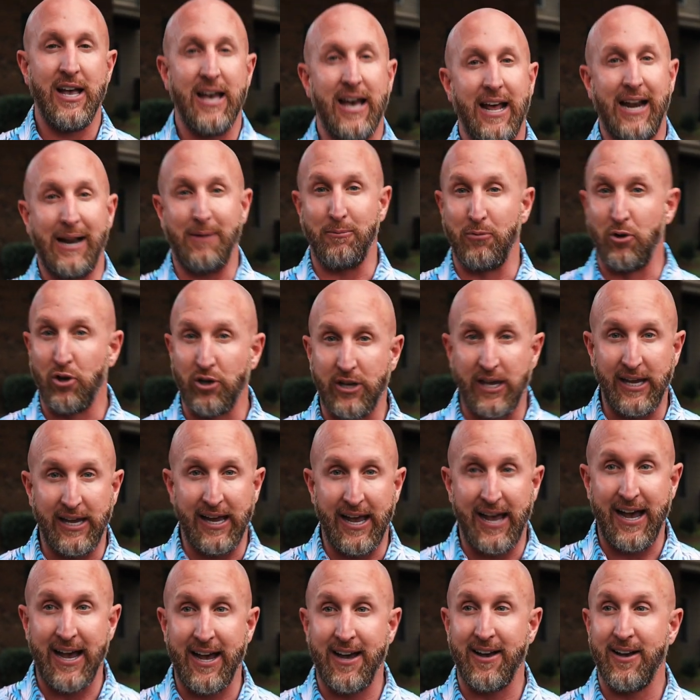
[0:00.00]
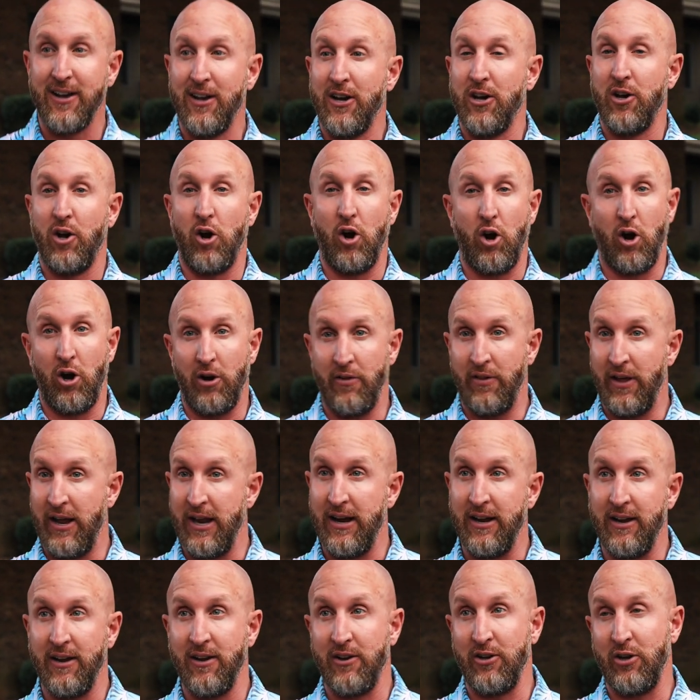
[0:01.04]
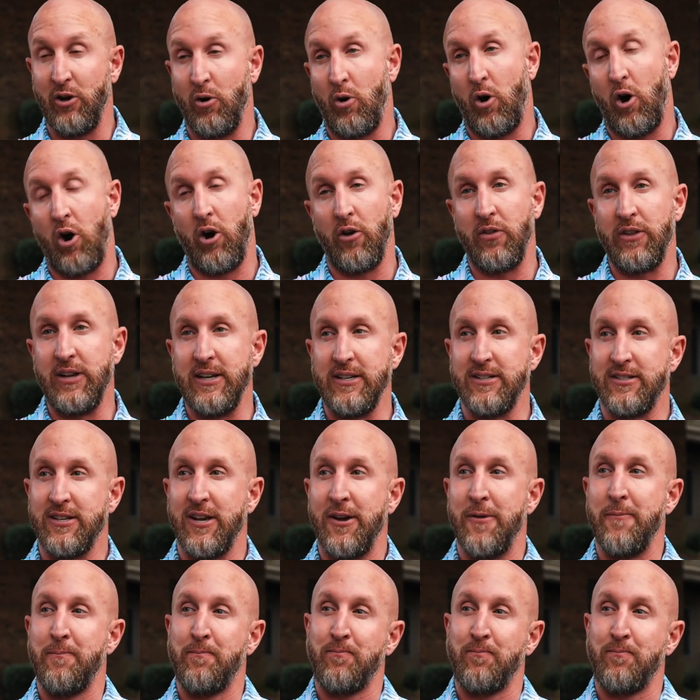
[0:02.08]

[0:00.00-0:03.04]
And I'm looking at, are these